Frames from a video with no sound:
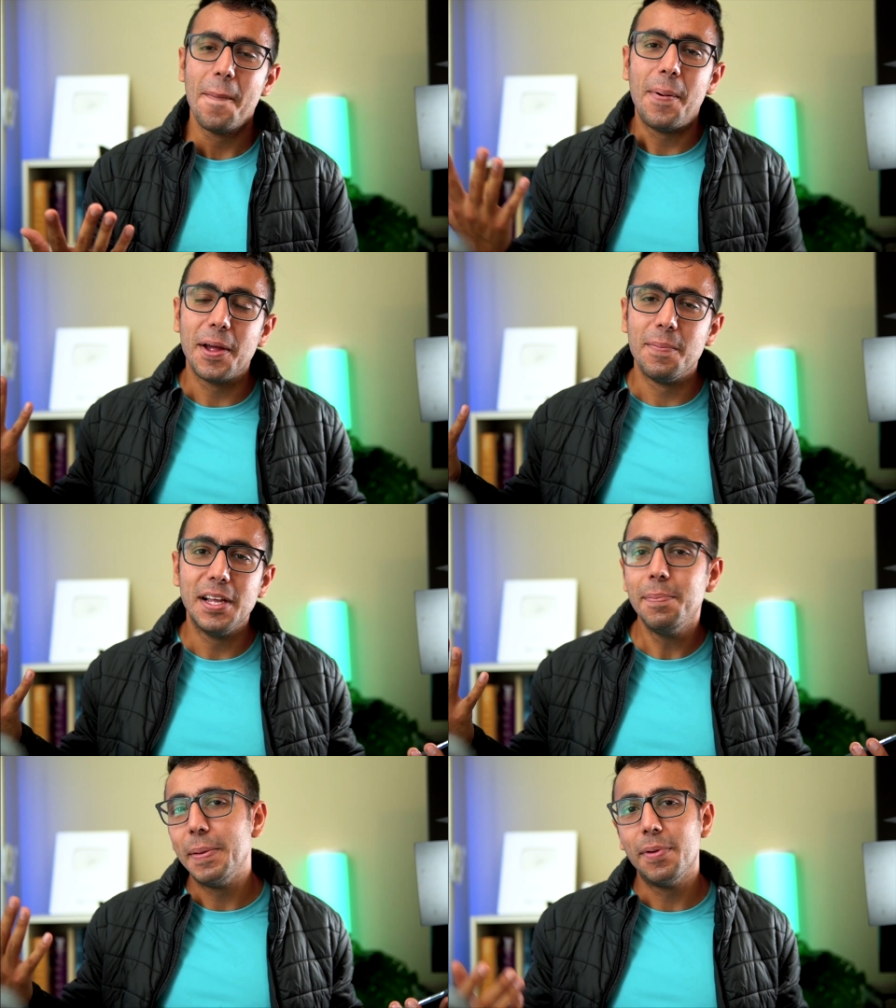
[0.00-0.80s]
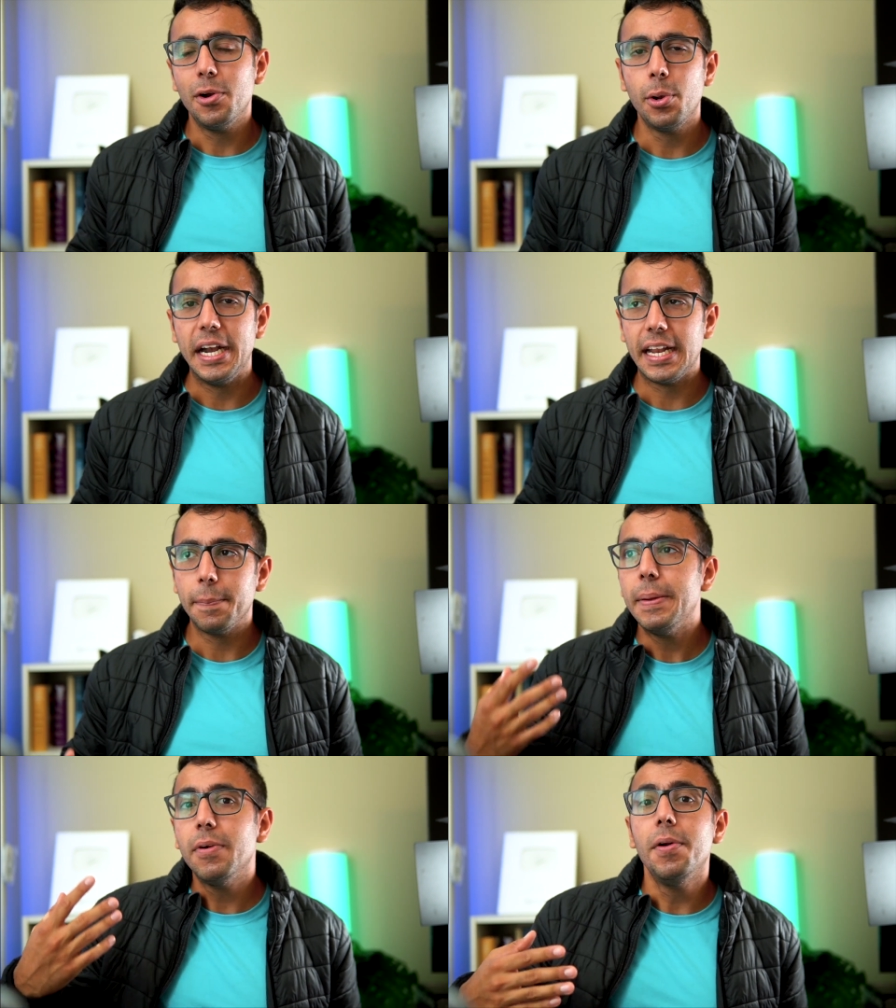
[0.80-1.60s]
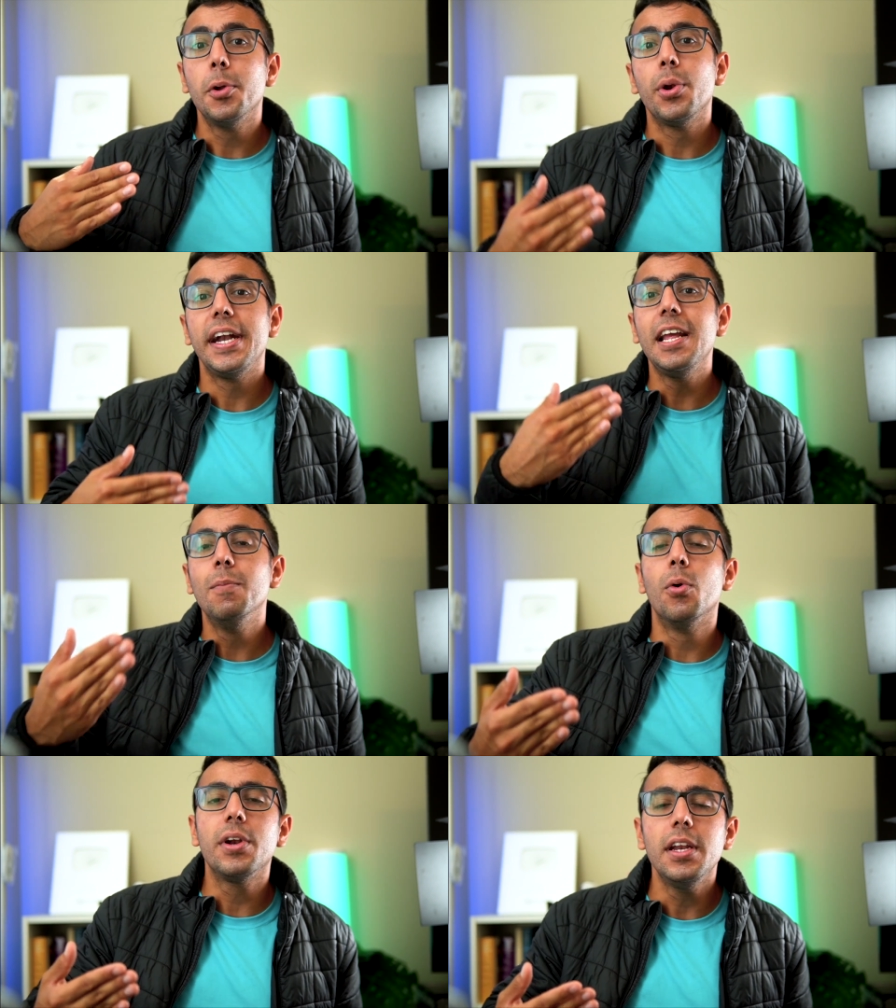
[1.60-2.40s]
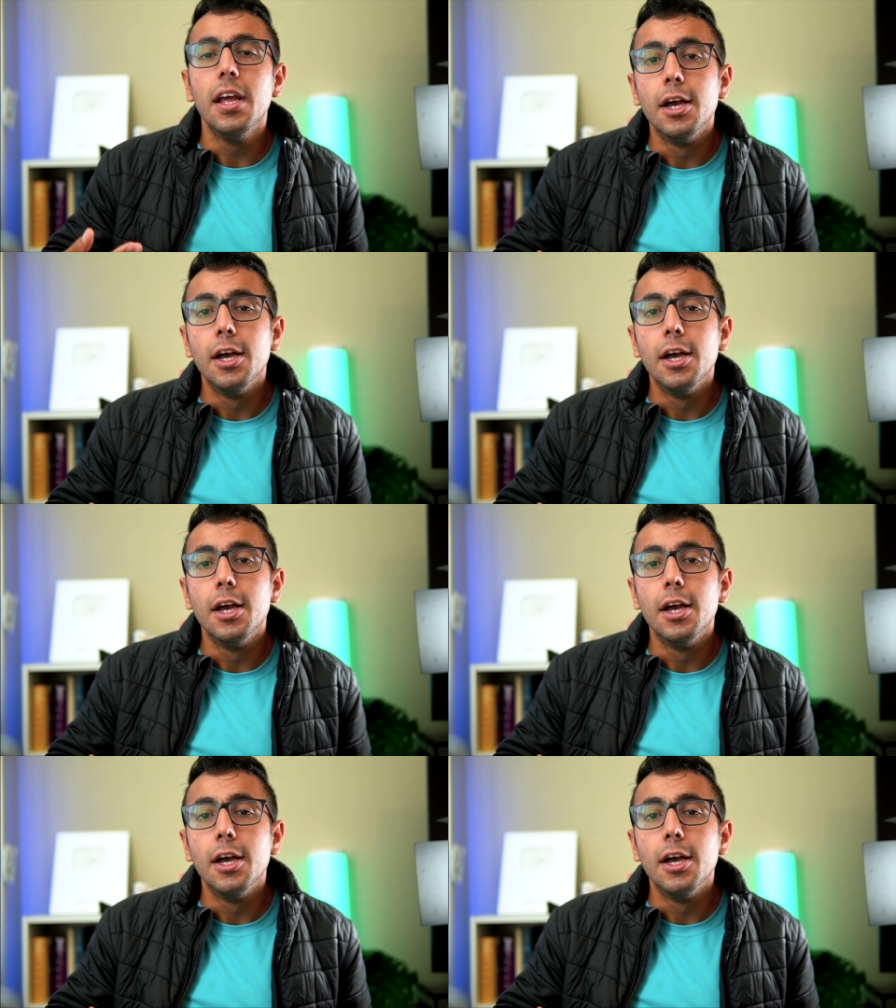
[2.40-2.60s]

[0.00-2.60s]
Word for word: per month people are donating. People are donating more in